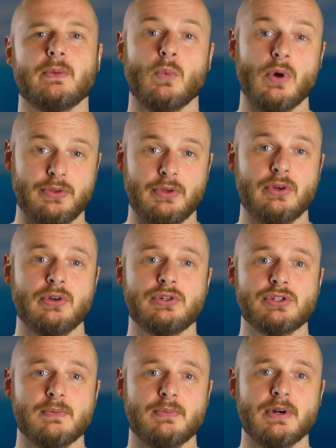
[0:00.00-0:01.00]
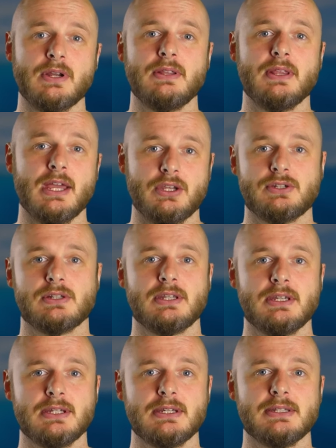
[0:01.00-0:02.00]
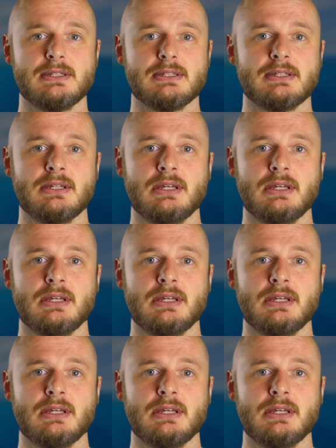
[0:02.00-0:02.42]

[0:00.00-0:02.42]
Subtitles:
what the urge to breathe actually is.